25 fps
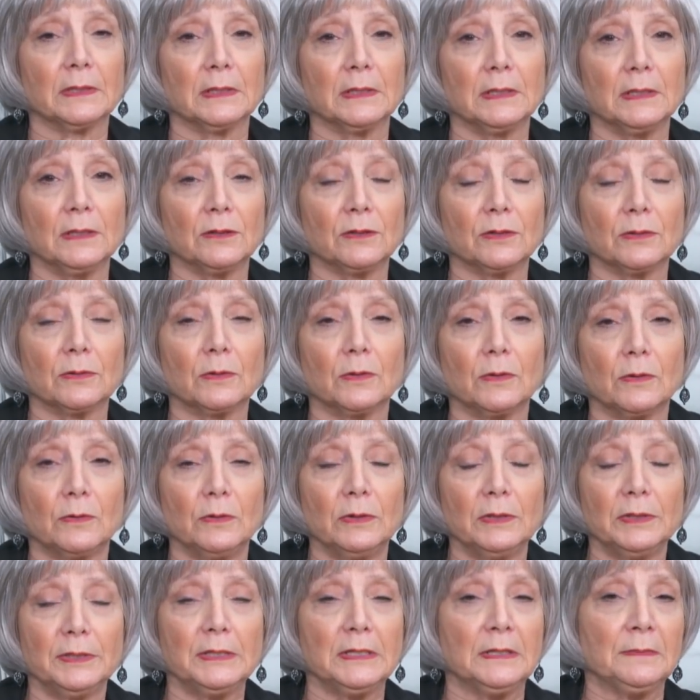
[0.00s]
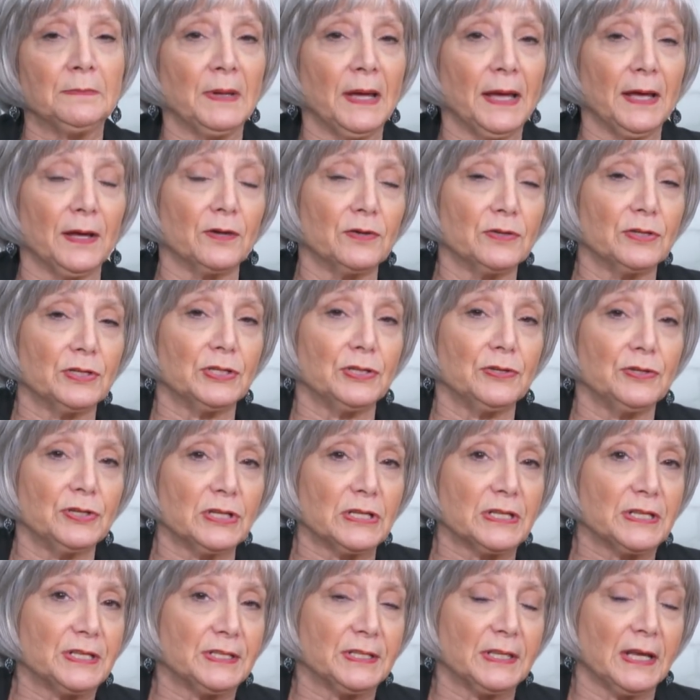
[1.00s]
your quilting patterns
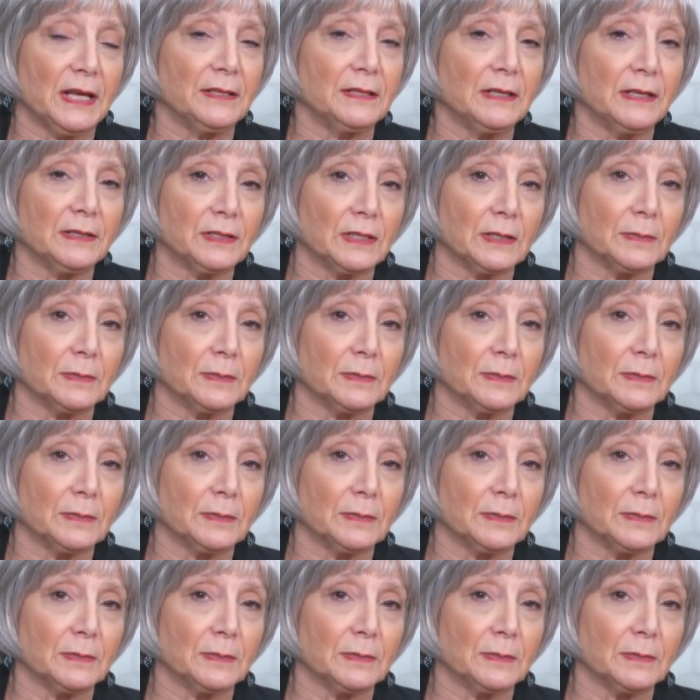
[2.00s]
usually say that